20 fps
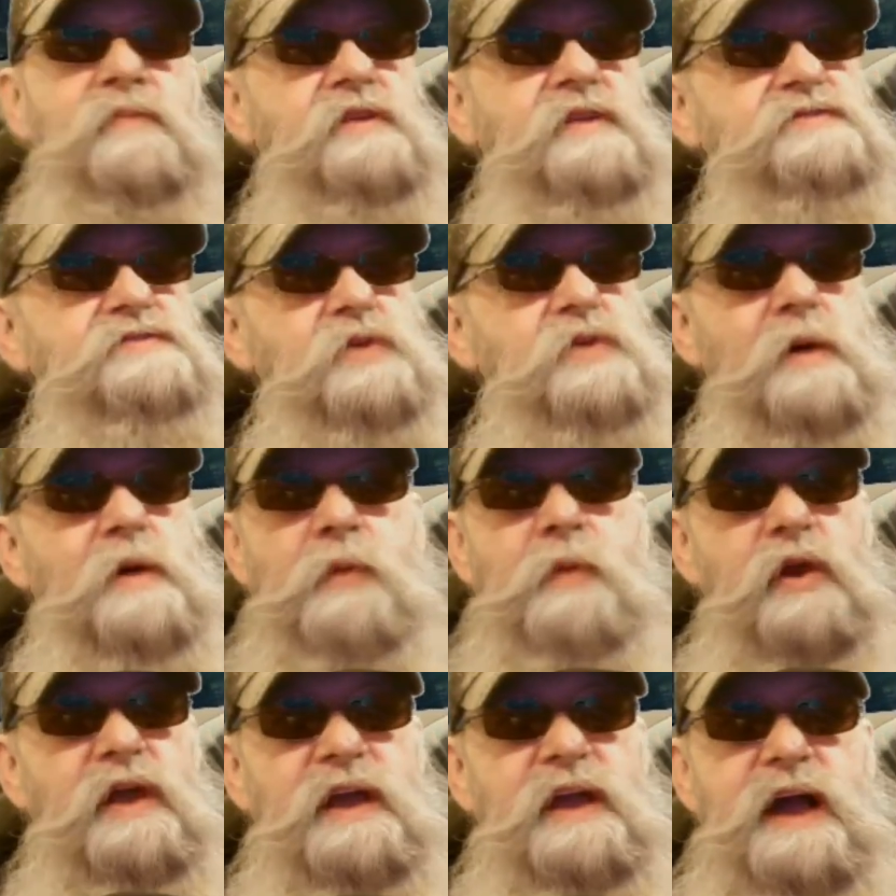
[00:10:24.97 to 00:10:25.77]
So
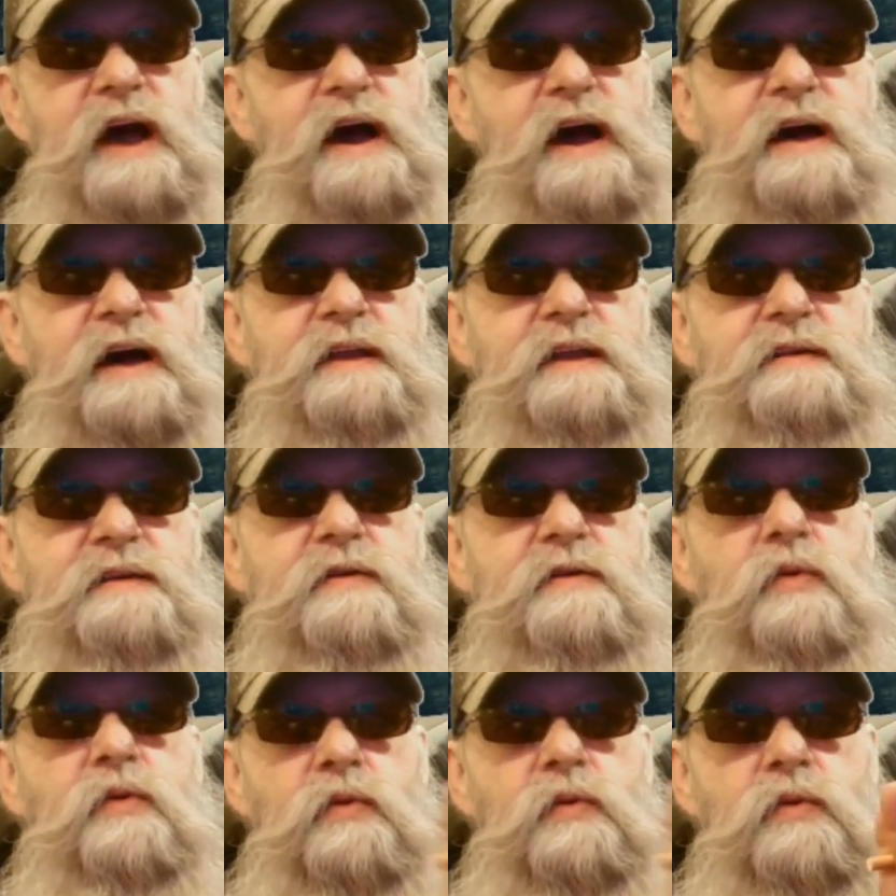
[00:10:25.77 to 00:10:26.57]
I'm only gone
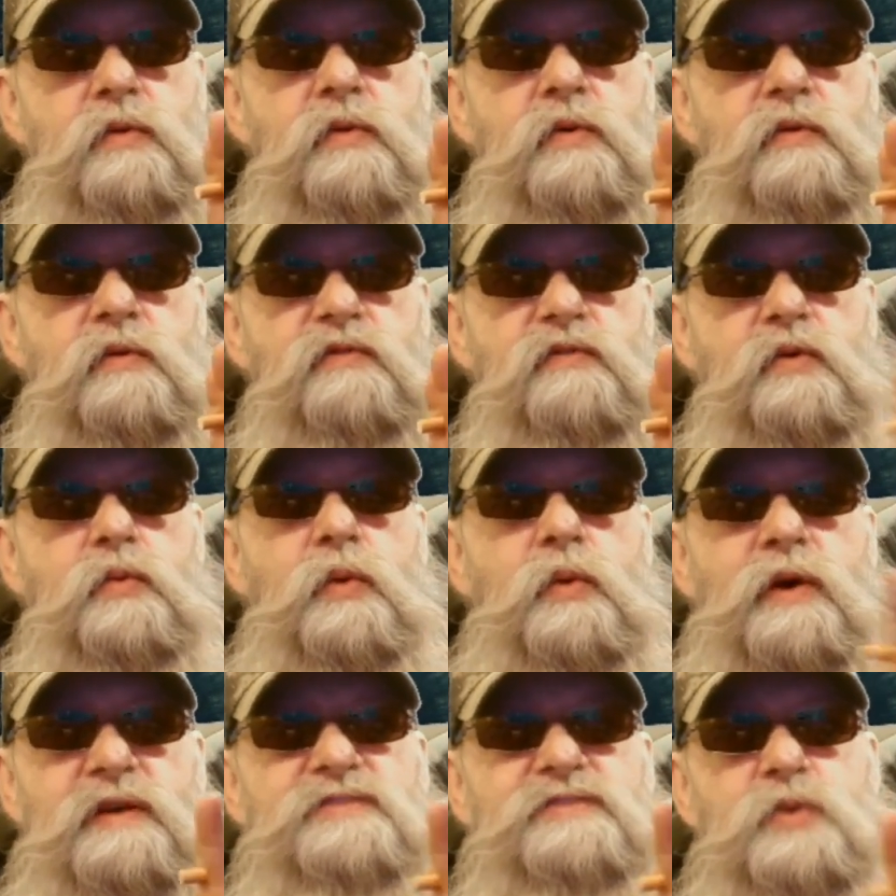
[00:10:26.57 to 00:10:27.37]
for
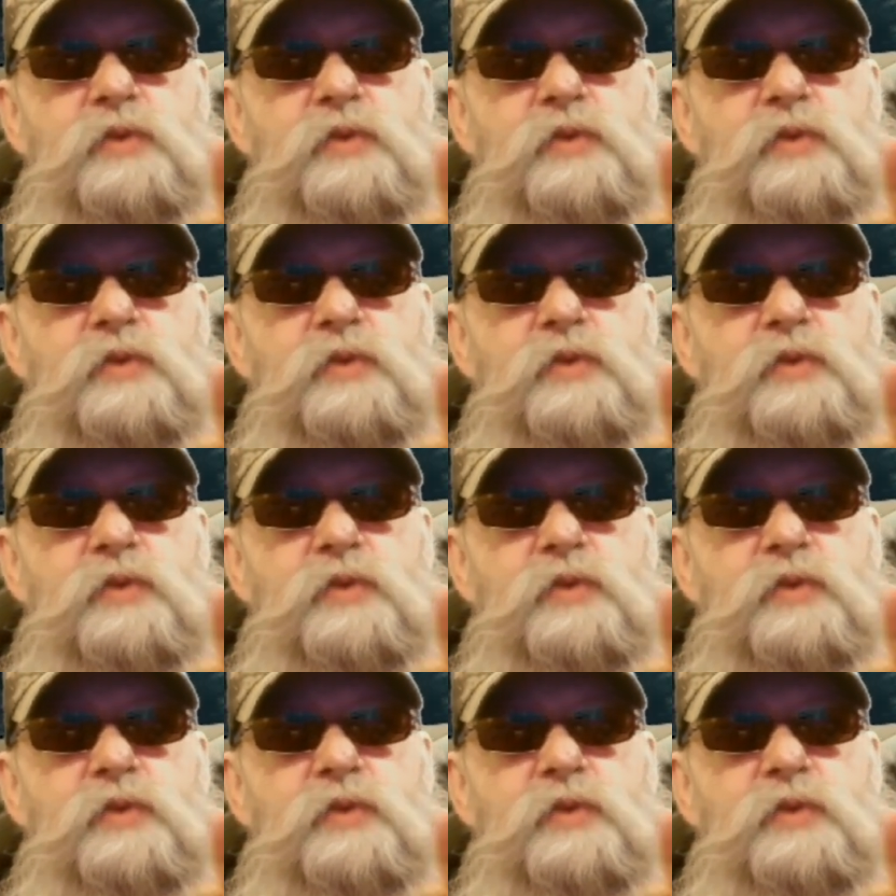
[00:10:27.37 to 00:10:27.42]
one